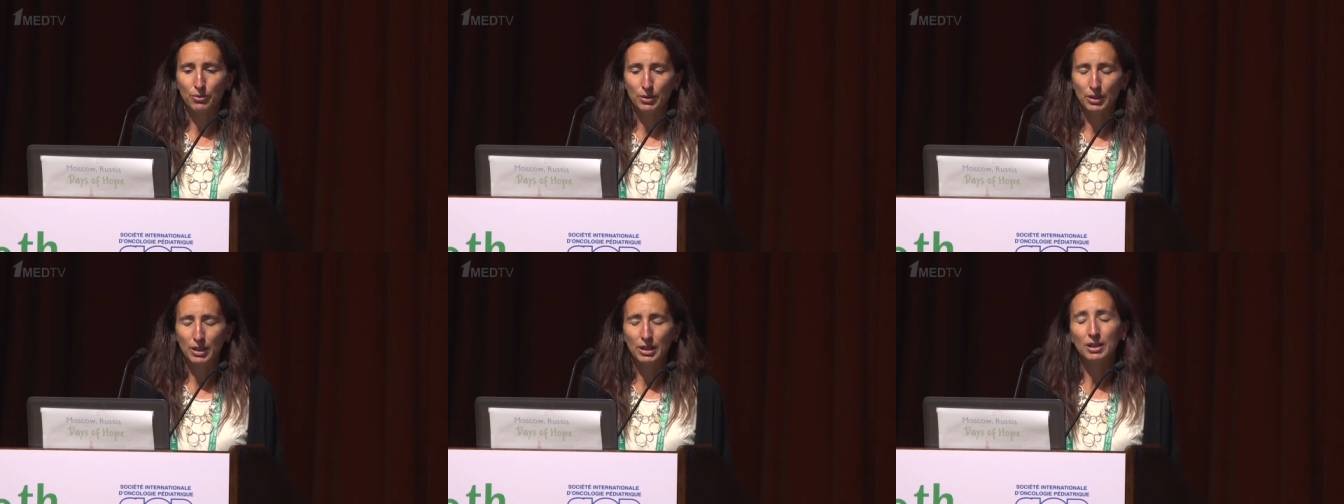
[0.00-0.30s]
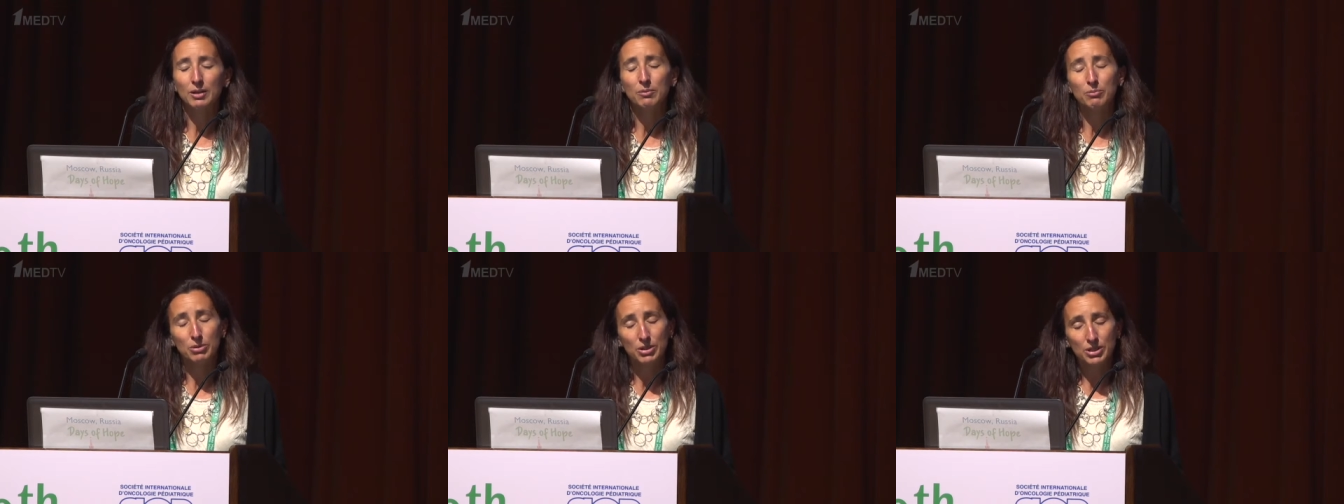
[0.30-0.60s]

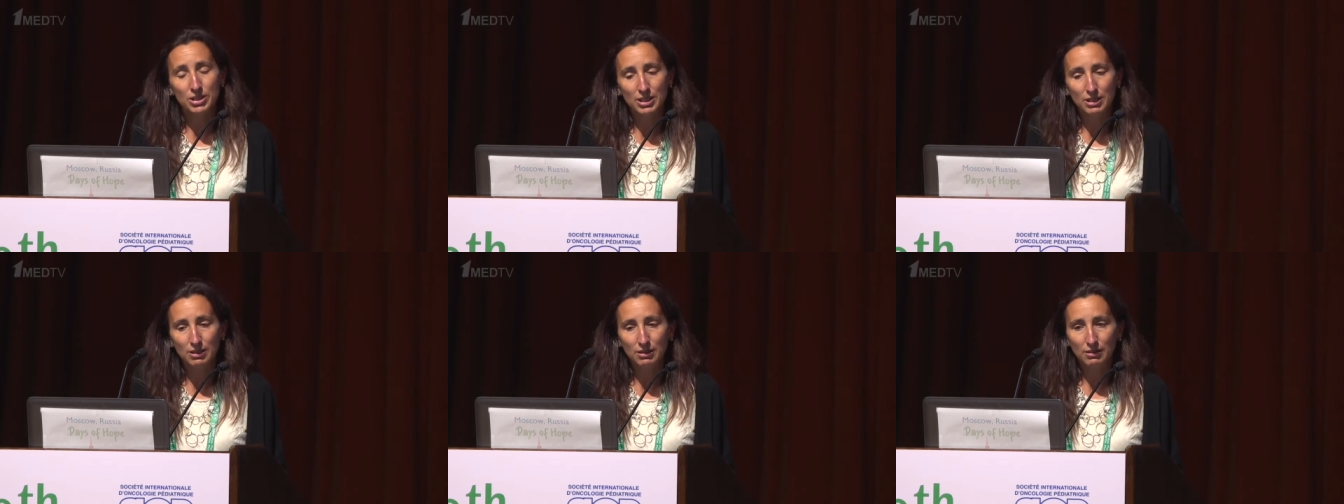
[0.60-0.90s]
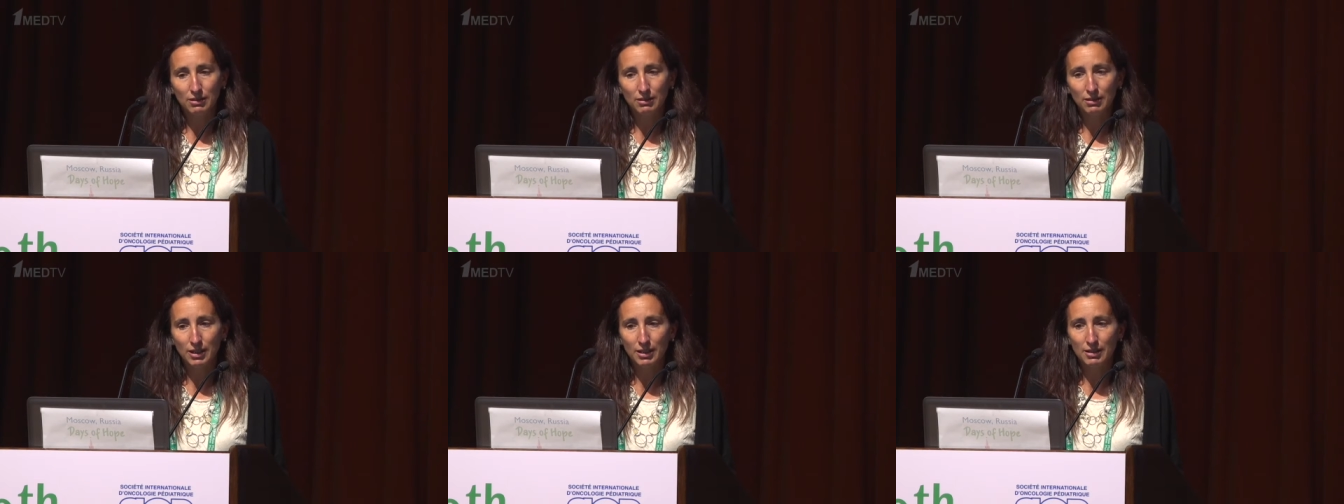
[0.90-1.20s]
In
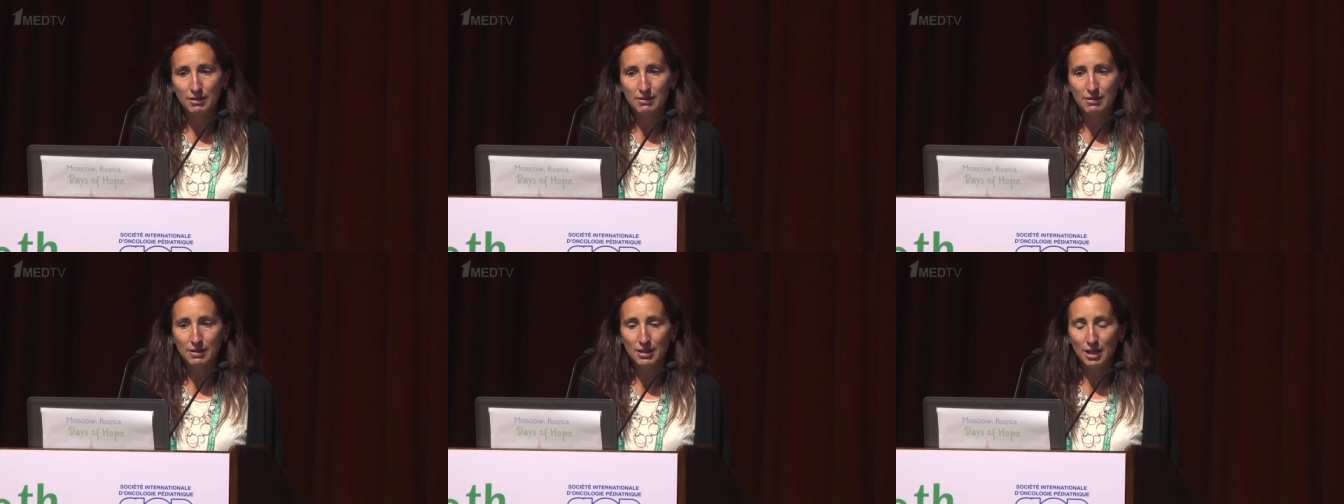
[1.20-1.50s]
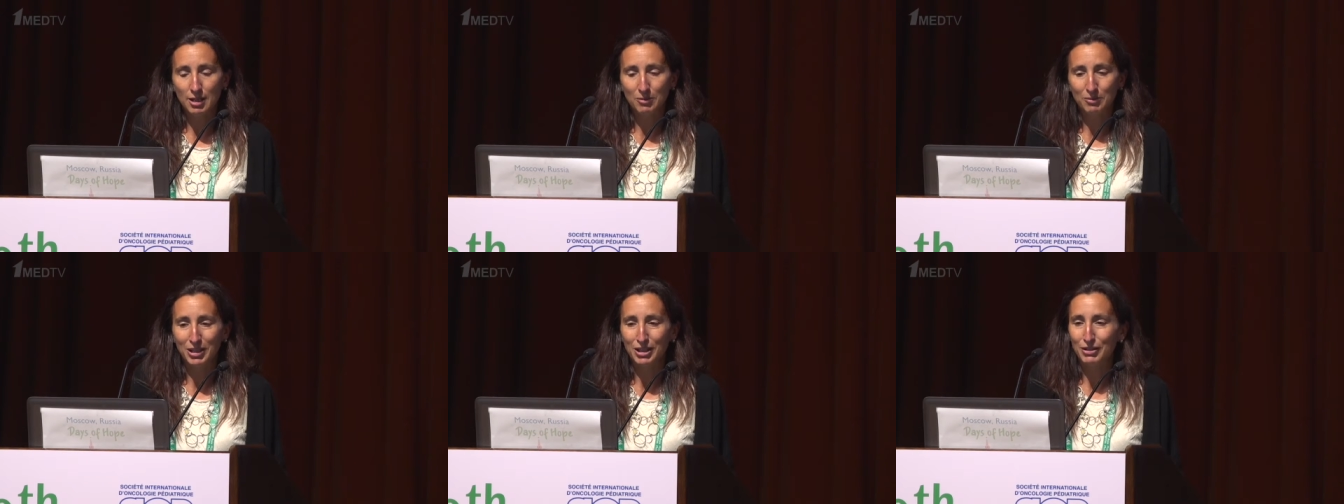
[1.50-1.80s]
Brazil, there's a
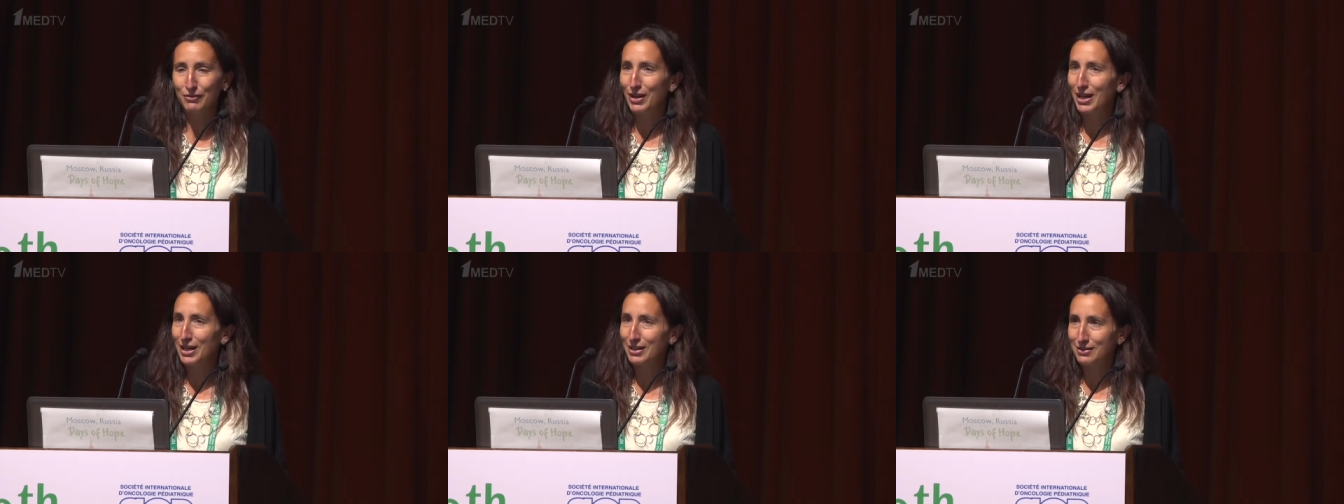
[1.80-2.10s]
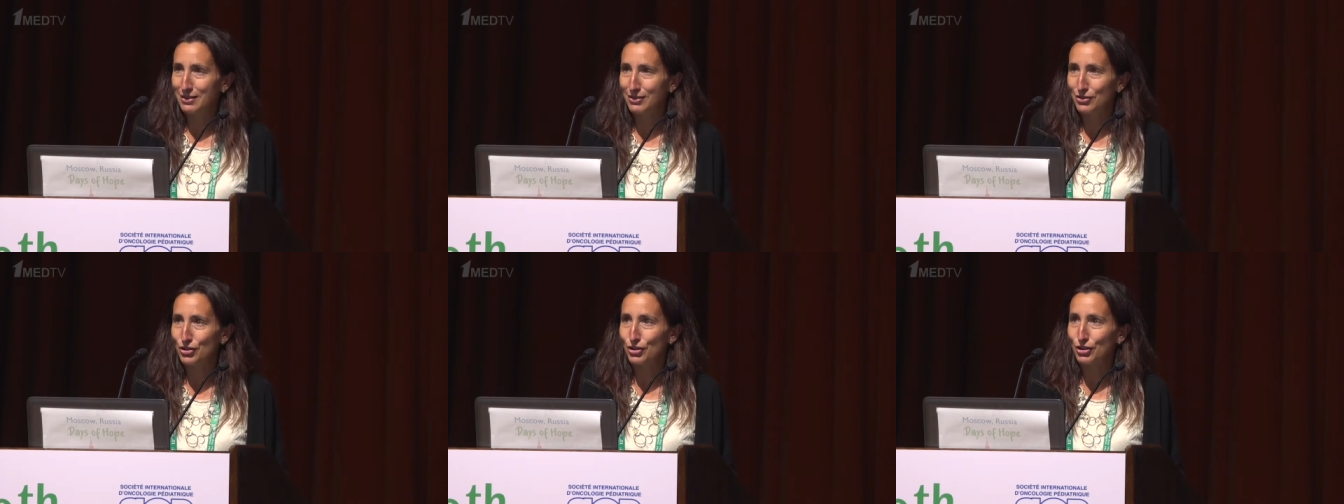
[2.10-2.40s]
lot of
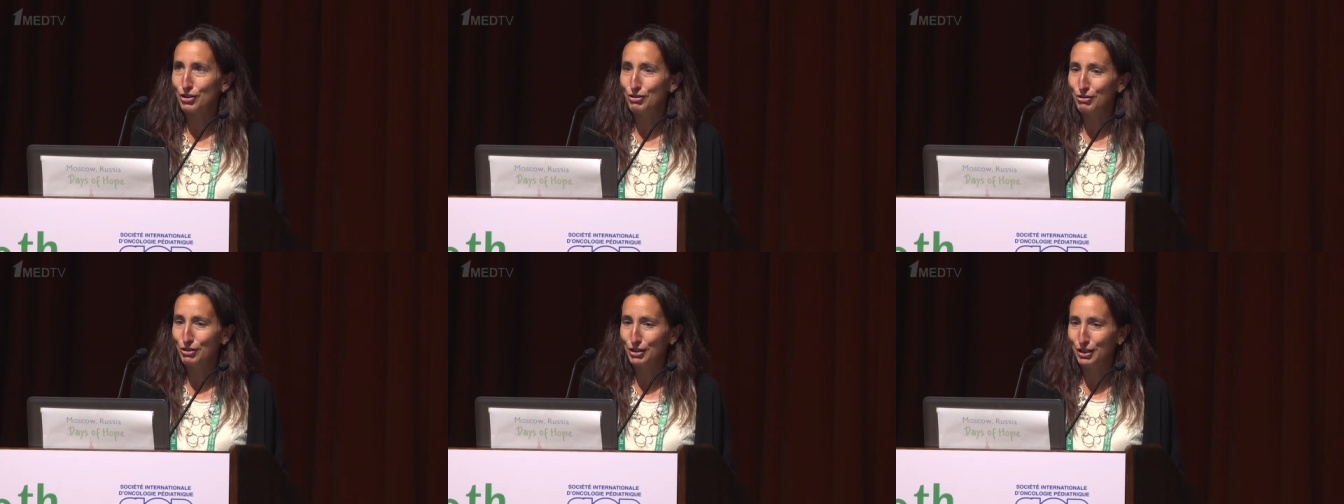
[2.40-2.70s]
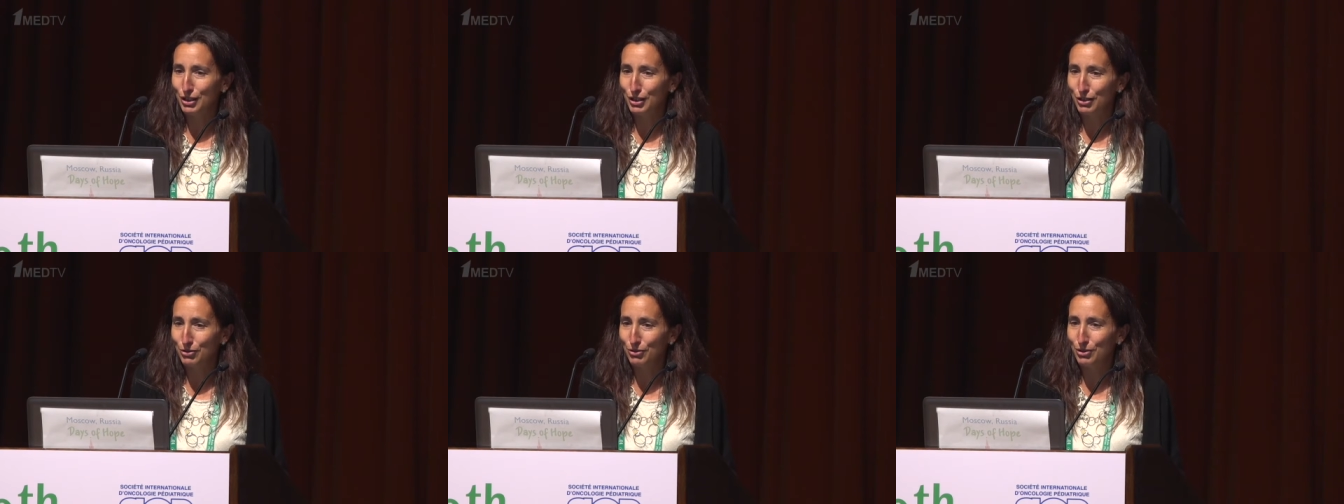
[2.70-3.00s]
access to
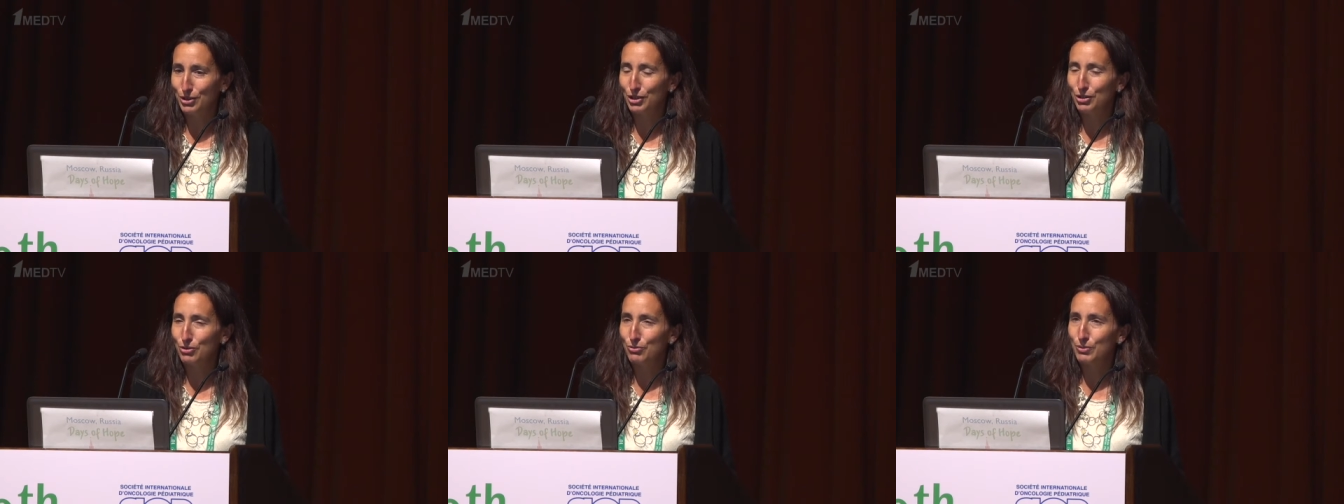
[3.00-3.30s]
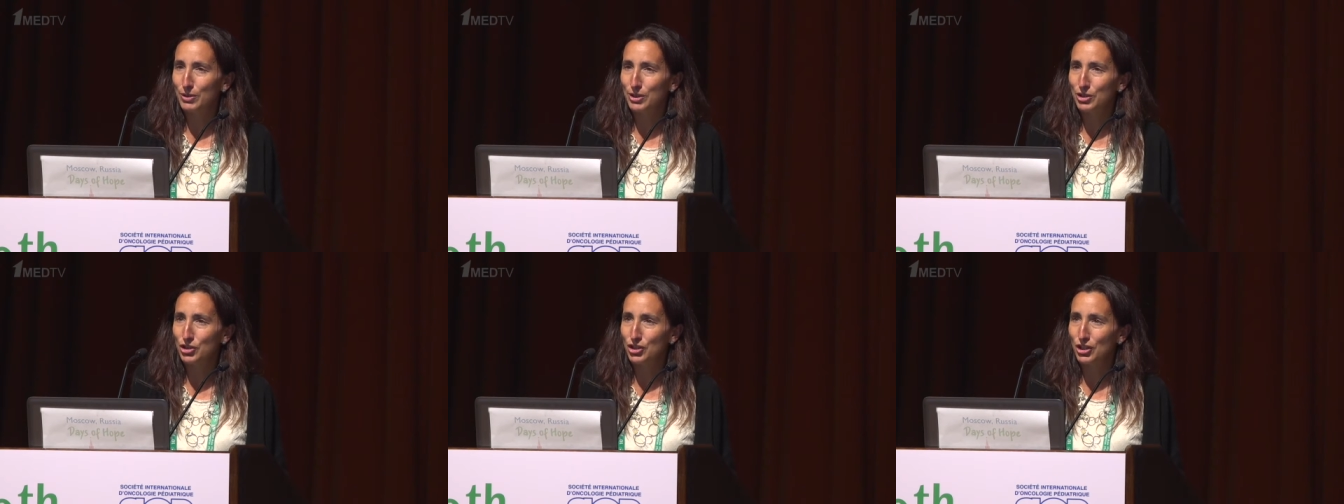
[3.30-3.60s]
coconut oil,
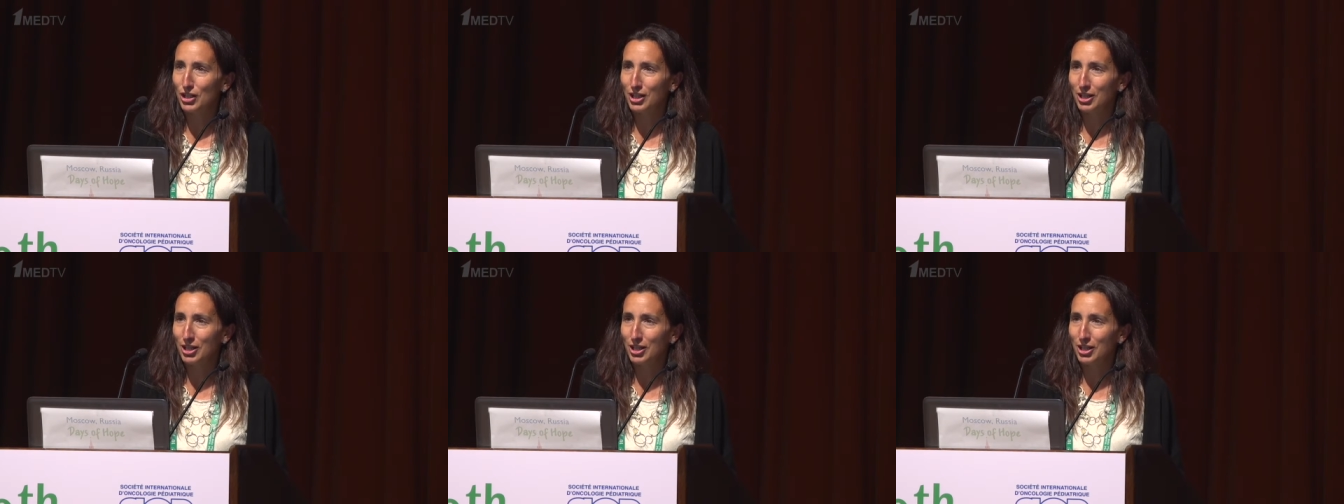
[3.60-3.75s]
which